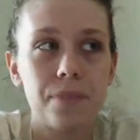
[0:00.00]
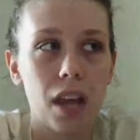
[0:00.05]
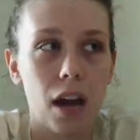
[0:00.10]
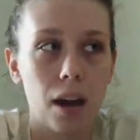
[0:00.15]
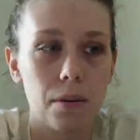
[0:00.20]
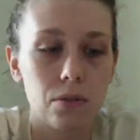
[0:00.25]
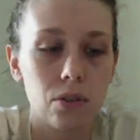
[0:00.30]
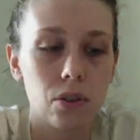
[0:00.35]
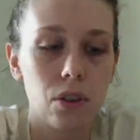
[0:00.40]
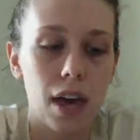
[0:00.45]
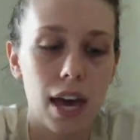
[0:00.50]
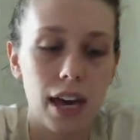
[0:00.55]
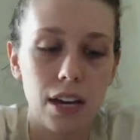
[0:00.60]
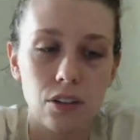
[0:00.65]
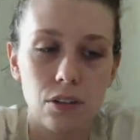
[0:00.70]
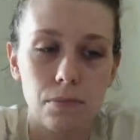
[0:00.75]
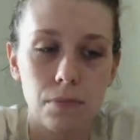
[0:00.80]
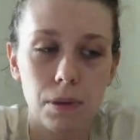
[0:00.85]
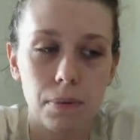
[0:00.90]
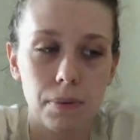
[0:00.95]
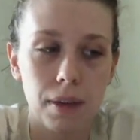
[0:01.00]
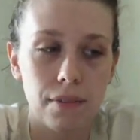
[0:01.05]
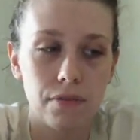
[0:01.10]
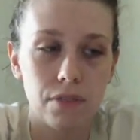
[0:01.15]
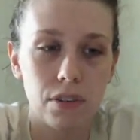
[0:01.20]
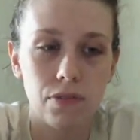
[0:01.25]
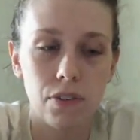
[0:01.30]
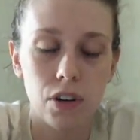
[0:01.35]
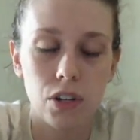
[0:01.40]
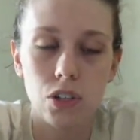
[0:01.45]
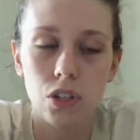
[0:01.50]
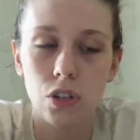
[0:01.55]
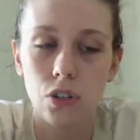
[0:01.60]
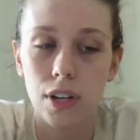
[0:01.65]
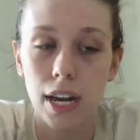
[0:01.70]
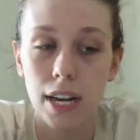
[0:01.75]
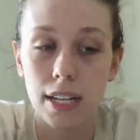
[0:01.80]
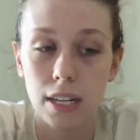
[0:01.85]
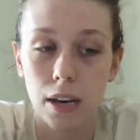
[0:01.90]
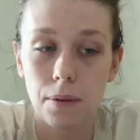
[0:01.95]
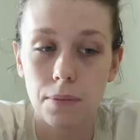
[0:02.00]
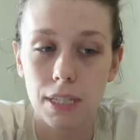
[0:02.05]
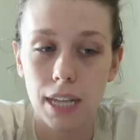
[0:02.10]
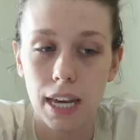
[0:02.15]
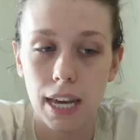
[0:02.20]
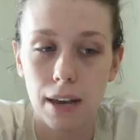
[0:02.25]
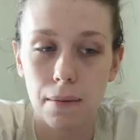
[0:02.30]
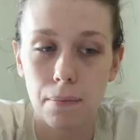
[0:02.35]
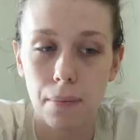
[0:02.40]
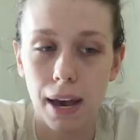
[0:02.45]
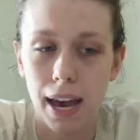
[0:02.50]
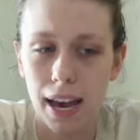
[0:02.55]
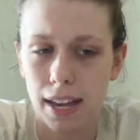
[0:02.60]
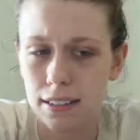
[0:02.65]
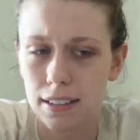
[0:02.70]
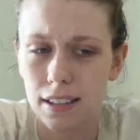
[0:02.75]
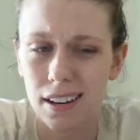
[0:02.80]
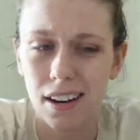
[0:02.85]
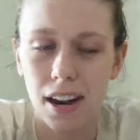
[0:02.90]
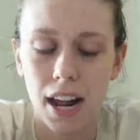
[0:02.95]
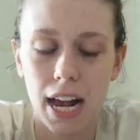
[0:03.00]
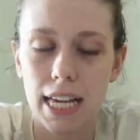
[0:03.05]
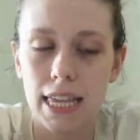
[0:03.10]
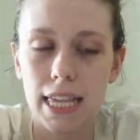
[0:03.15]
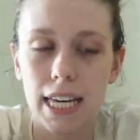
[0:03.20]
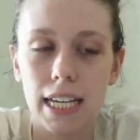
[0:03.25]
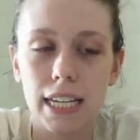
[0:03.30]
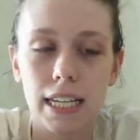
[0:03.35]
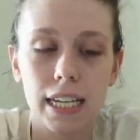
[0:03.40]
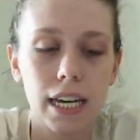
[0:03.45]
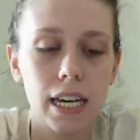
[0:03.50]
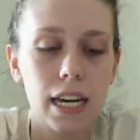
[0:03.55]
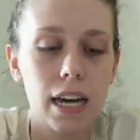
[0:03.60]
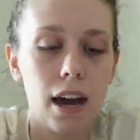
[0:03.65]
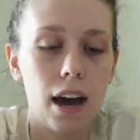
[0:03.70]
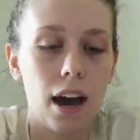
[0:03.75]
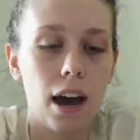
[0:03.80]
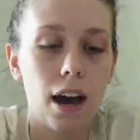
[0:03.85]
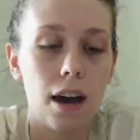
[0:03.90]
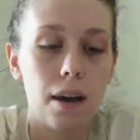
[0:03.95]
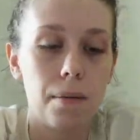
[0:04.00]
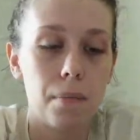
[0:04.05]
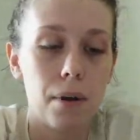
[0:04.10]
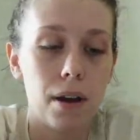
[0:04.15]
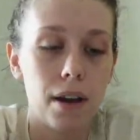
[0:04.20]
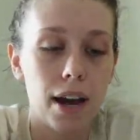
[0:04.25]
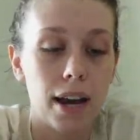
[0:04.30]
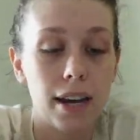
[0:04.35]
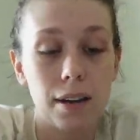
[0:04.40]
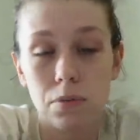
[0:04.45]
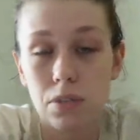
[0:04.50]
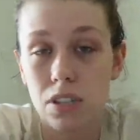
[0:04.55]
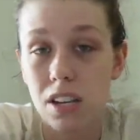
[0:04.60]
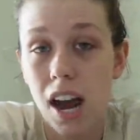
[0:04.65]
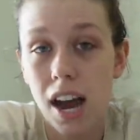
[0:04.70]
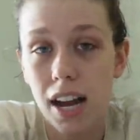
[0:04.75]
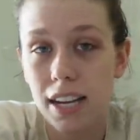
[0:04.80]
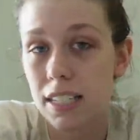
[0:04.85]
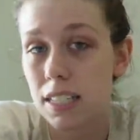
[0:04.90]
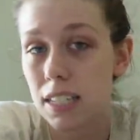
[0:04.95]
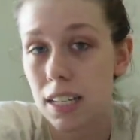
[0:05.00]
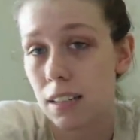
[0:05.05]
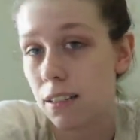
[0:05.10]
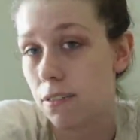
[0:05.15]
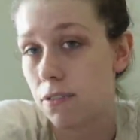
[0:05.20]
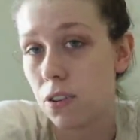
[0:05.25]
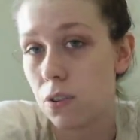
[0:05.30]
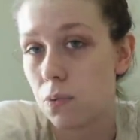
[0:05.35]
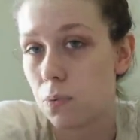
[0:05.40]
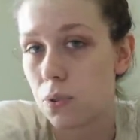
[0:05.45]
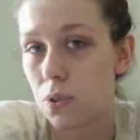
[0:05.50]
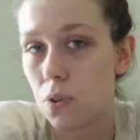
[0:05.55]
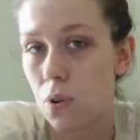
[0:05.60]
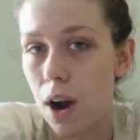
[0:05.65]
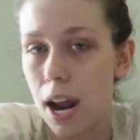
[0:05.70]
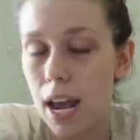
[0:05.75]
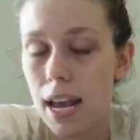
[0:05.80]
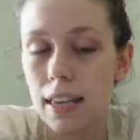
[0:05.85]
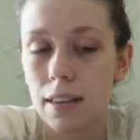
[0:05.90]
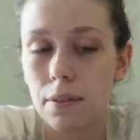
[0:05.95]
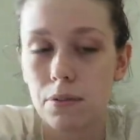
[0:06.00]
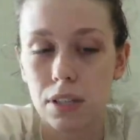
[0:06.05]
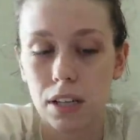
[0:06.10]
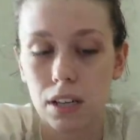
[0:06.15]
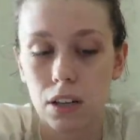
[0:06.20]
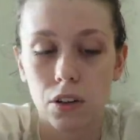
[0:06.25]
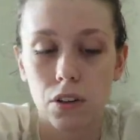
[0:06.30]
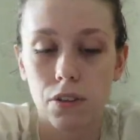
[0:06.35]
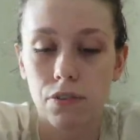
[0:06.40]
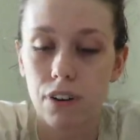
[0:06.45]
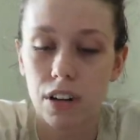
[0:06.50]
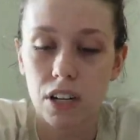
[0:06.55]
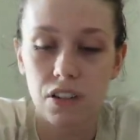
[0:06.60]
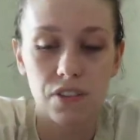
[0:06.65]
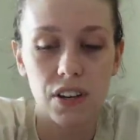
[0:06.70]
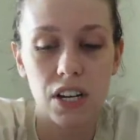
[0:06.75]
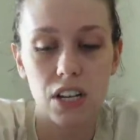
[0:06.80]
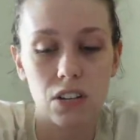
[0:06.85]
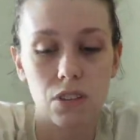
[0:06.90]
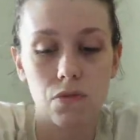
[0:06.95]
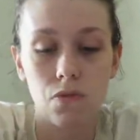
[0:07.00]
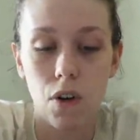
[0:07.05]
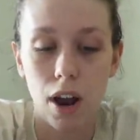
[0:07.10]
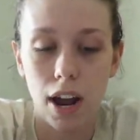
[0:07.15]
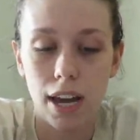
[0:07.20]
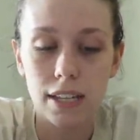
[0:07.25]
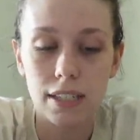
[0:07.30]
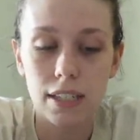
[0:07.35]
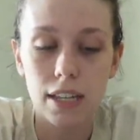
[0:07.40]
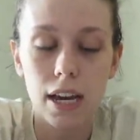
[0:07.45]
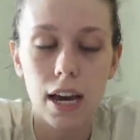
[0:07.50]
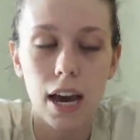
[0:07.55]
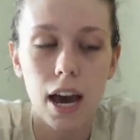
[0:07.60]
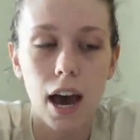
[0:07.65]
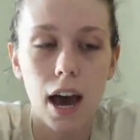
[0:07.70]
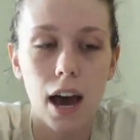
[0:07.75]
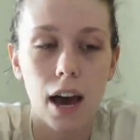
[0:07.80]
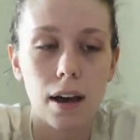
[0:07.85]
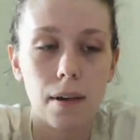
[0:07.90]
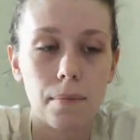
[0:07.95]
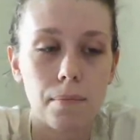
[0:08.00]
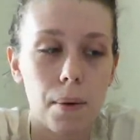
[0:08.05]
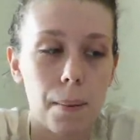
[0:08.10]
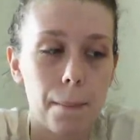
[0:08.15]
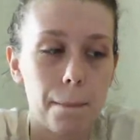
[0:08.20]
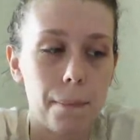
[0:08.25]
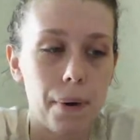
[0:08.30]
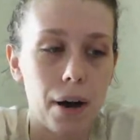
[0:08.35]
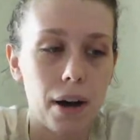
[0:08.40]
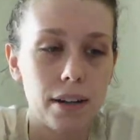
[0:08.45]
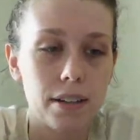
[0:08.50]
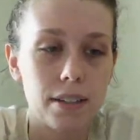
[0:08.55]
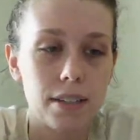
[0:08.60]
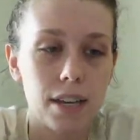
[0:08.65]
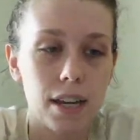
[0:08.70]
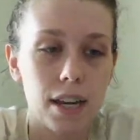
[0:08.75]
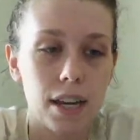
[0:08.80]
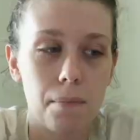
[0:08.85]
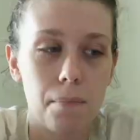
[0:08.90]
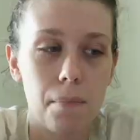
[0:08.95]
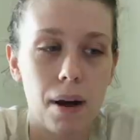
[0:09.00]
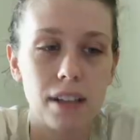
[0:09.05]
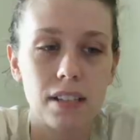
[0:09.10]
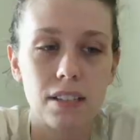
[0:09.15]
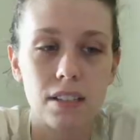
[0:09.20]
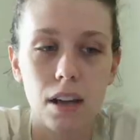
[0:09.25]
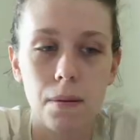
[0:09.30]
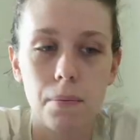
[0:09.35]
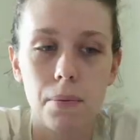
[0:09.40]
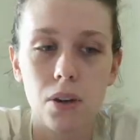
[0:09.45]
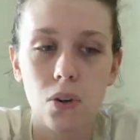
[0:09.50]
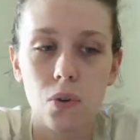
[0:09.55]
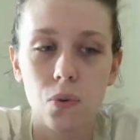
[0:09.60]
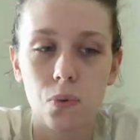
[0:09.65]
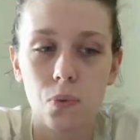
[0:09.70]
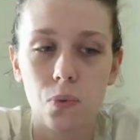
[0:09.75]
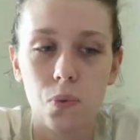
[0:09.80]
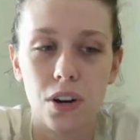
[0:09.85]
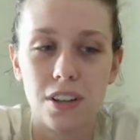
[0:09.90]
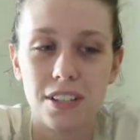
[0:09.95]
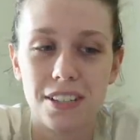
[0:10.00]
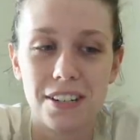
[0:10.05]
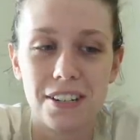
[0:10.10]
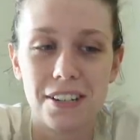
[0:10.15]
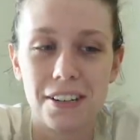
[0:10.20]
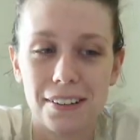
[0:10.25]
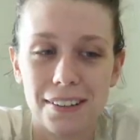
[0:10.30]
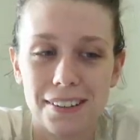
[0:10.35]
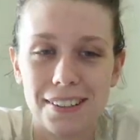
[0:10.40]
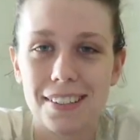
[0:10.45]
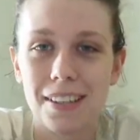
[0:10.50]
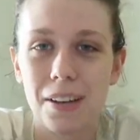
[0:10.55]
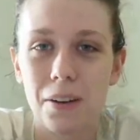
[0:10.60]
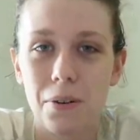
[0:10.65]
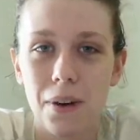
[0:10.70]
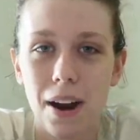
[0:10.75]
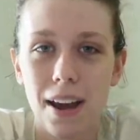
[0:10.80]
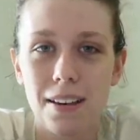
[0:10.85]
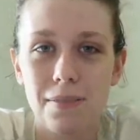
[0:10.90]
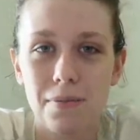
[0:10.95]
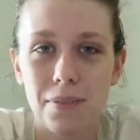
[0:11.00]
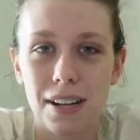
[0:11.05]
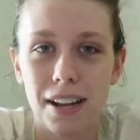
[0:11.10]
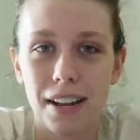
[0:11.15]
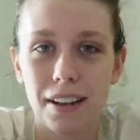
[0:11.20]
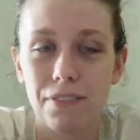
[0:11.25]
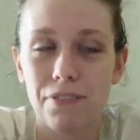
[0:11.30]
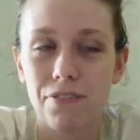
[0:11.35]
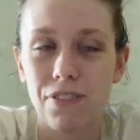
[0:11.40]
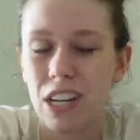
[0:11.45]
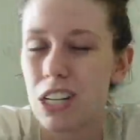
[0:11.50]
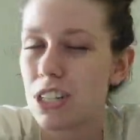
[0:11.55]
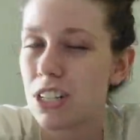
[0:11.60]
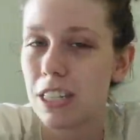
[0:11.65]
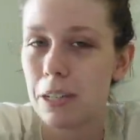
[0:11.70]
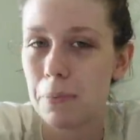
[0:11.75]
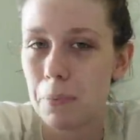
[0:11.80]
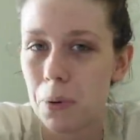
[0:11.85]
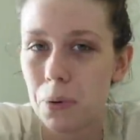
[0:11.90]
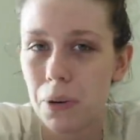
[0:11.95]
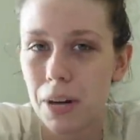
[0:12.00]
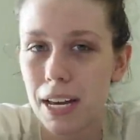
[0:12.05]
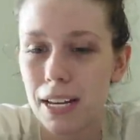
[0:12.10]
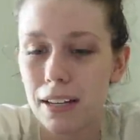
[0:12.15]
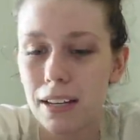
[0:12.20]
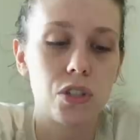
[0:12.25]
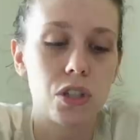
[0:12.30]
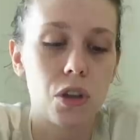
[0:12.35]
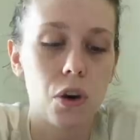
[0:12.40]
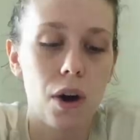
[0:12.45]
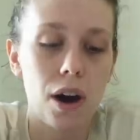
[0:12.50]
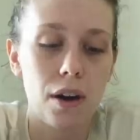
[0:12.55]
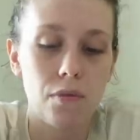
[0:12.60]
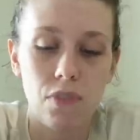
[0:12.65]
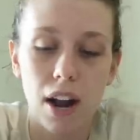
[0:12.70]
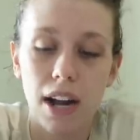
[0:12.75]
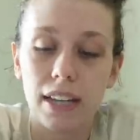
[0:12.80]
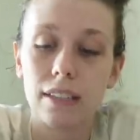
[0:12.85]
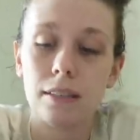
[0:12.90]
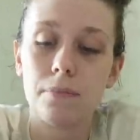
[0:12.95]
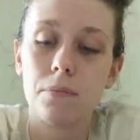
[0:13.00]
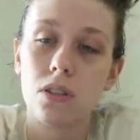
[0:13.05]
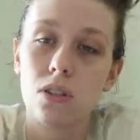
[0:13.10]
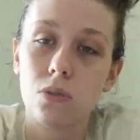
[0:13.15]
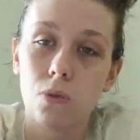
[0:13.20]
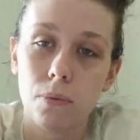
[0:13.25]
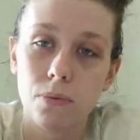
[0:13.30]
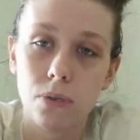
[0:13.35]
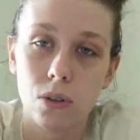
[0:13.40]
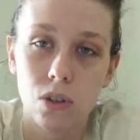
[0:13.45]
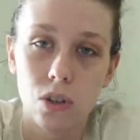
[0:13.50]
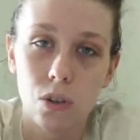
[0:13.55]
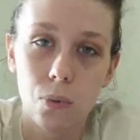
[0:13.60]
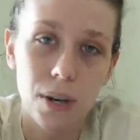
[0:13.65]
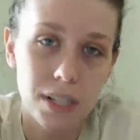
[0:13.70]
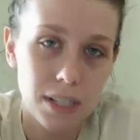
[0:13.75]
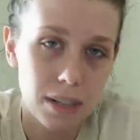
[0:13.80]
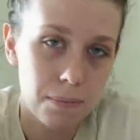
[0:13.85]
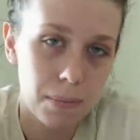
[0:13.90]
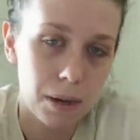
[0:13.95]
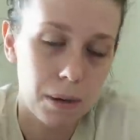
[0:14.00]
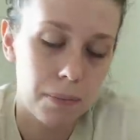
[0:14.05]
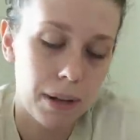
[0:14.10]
I was on the Asian meal plan for the first 2 days I was here by accident, I think. And it was nice, like the food was great. There was like a lot of fresh fish and rice, but my stomach wasn't doing so great with like fish in the morning. So I rang them and swapped onto the Western meal